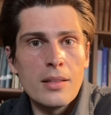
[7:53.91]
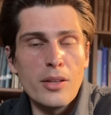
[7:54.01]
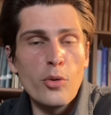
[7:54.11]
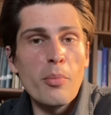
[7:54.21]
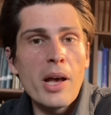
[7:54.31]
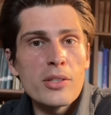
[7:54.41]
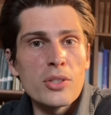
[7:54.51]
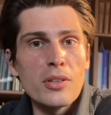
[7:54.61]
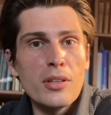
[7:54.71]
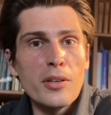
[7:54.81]
Now
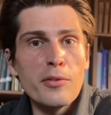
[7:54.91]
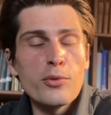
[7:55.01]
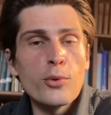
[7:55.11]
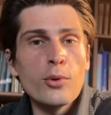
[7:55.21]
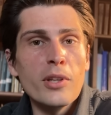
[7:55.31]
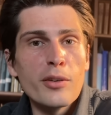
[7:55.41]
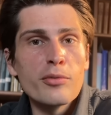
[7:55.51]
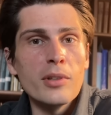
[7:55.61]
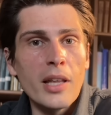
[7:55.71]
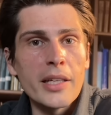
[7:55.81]
imagine if you
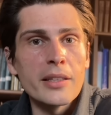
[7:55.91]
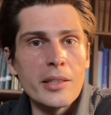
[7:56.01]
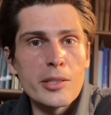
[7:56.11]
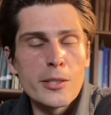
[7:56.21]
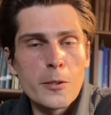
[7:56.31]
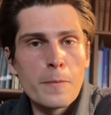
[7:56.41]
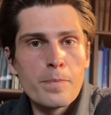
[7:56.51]
lived like this,